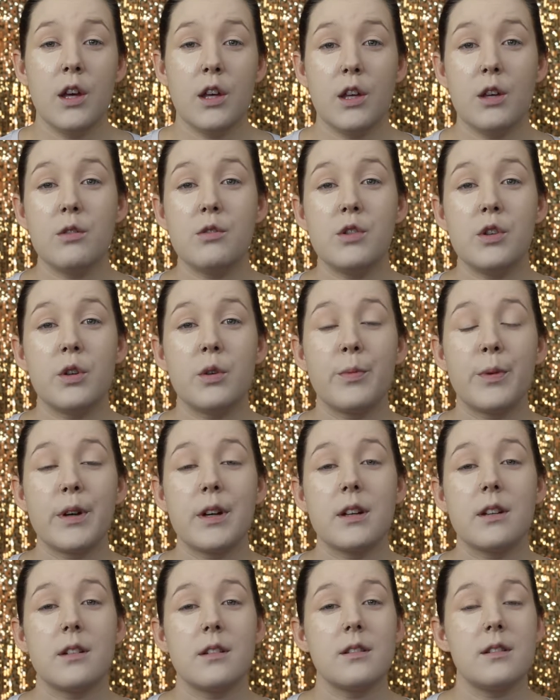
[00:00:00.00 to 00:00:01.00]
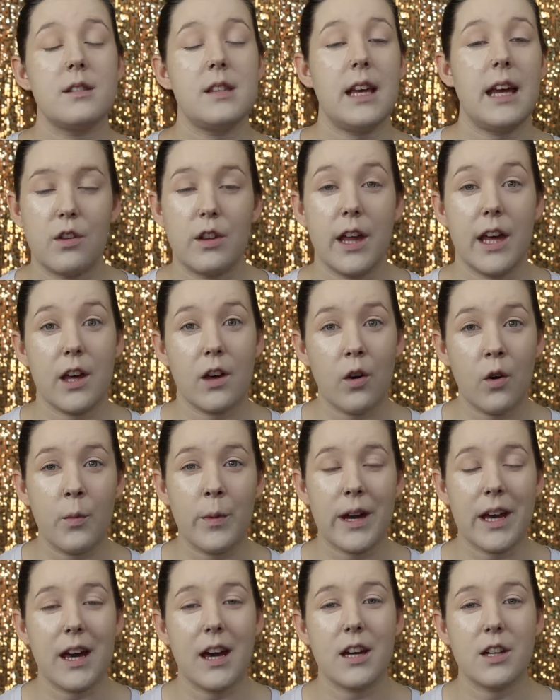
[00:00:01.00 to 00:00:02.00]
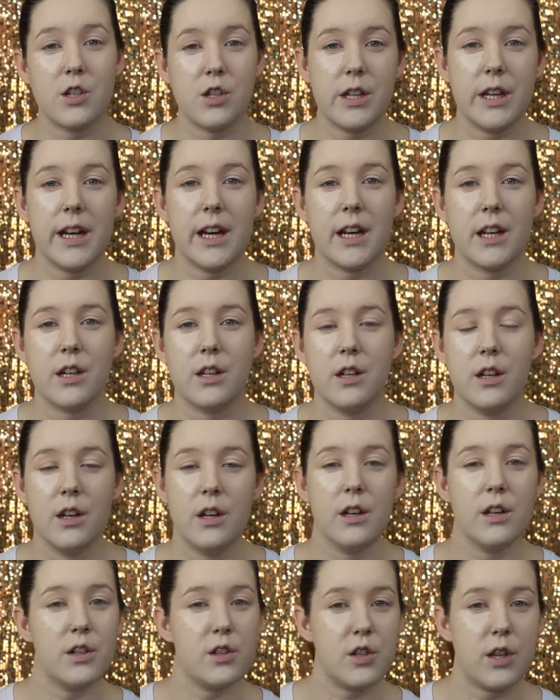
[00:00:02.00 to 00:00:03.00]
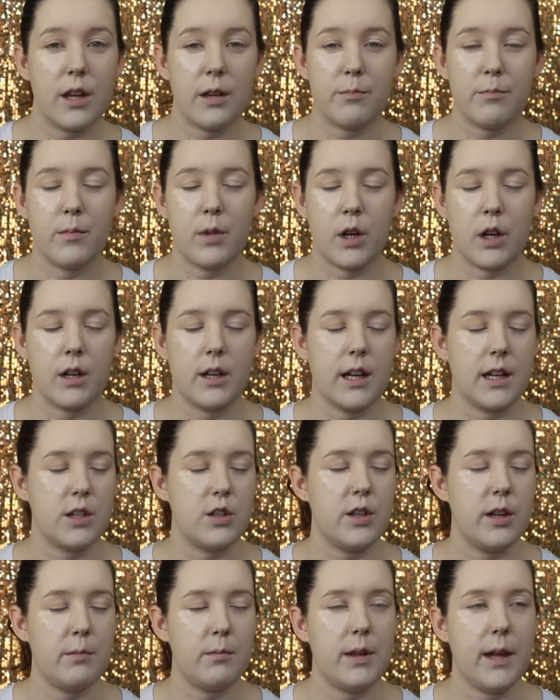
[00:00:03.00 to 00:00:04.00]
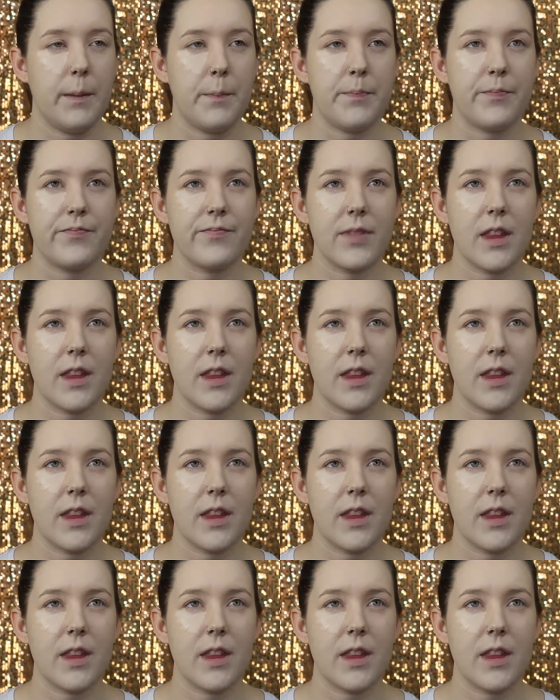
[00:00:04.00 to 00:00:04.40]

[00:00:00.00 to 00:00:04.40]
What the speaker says: YouTubers, they're like, oh my gosh, yeah, not Shape Tape.